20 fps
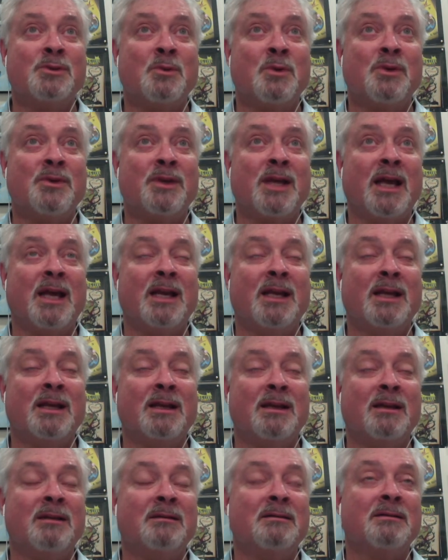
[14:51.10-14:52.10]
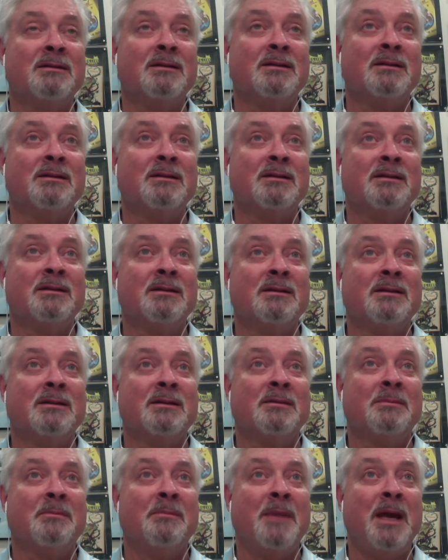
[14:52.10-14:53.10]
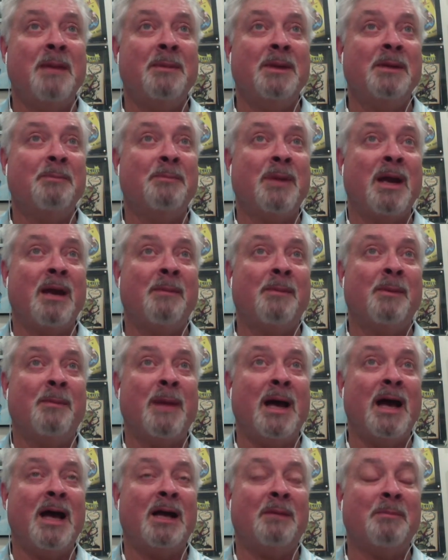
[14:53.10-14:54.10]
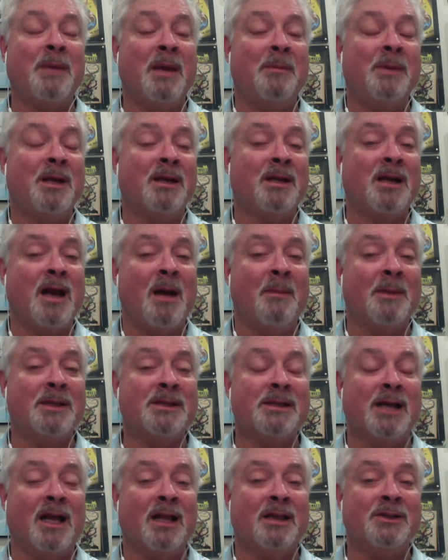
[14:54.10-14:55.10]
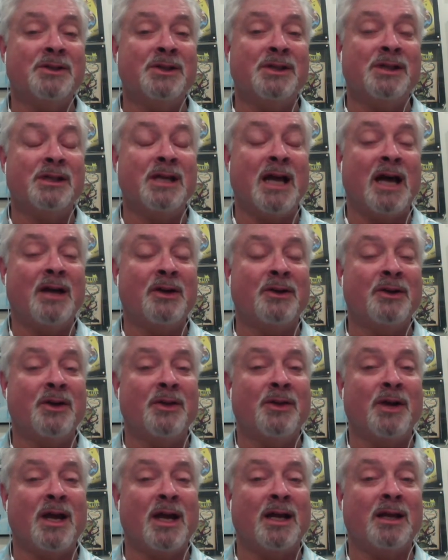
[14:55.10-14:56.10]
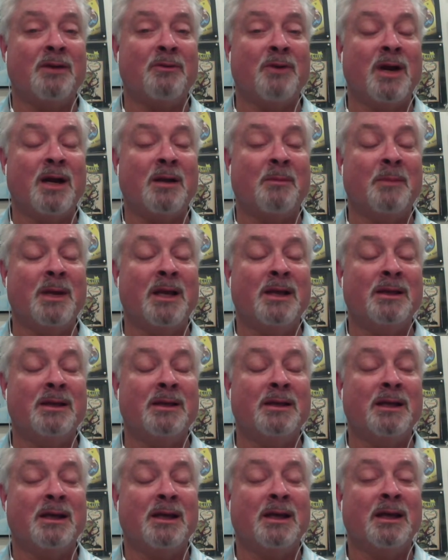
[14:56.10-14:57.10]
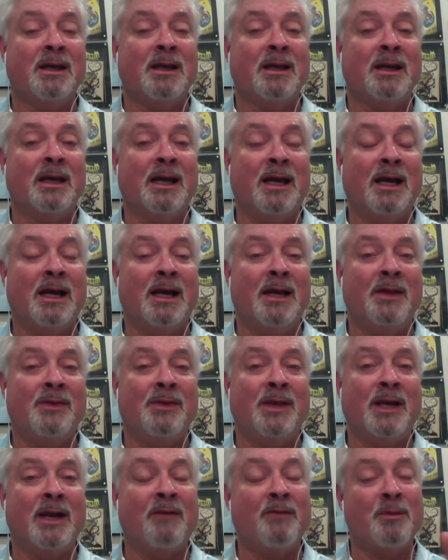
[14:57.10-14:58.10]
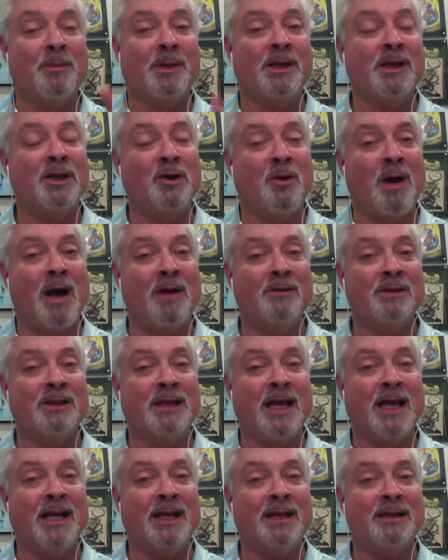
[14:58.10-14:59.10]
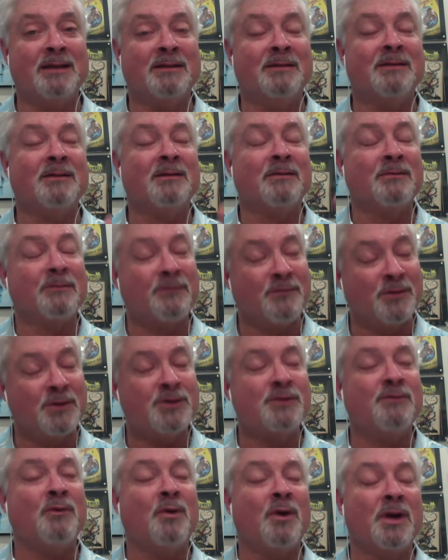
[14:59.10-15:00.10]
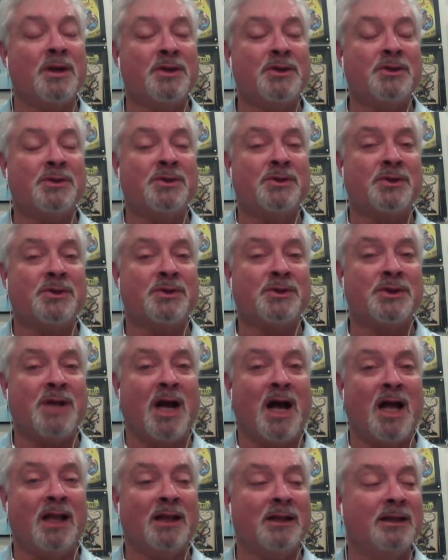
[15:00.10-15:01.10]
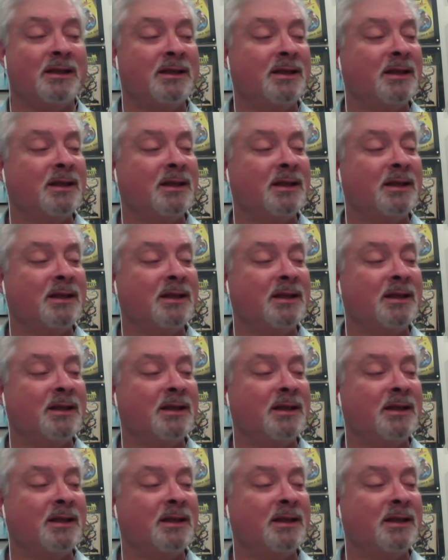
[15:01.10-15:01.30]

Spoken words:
getting, maybe in paperback, maybe on Comixology. I don't know that I can recommend that everybody go out and get it. First 4 issues are solid.